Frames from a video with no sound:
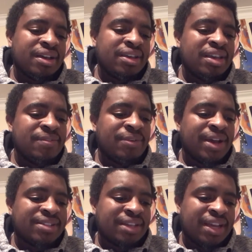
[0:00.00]
Evil
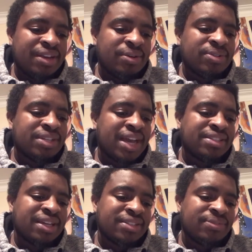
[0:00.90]
has 8,
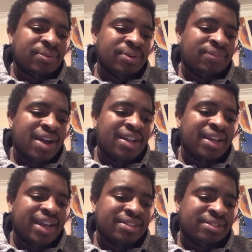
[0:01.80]
Yoshihashi has 4,
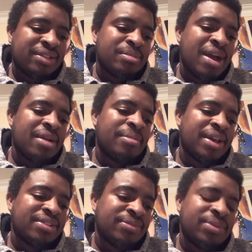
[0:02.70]
Fale has 6, Makabe
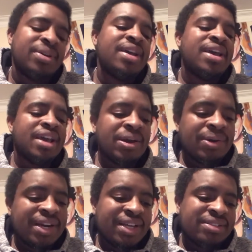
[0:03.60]
has 4,
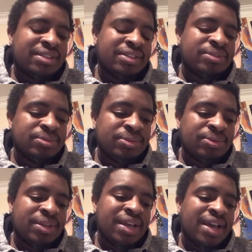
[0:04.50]
Elgin has 6,
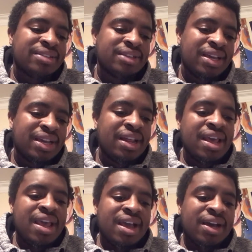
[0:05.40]
Suzuki has 8,
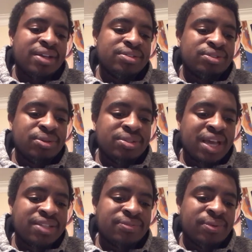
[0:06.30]
Juice
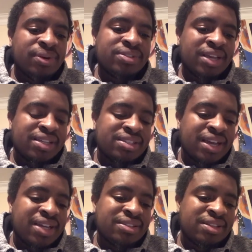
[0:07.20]
has 4, ZSJ
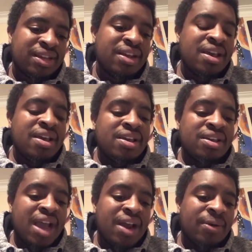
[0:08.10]
has 10,
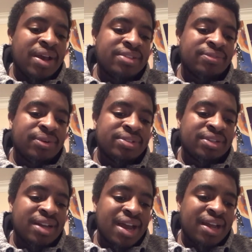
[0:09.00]
Yano has 4,
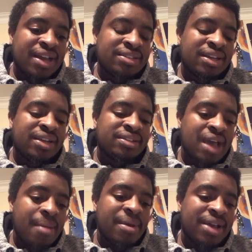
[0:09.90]
Sonata has 8,
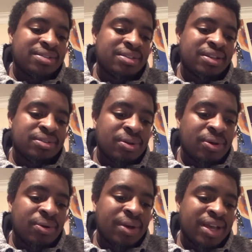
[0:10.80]
Tama has 6,
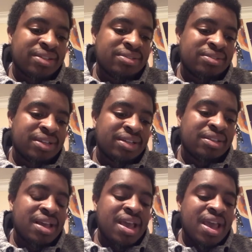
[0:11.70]
Goto has
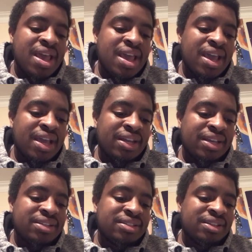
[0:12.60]
6, and
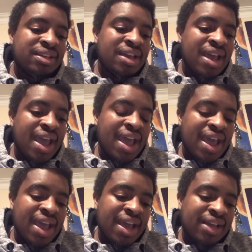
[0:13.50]
Ishii
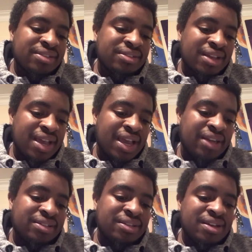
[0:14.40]
has
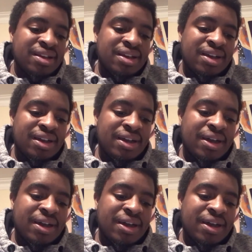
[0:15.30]
8. Yeah.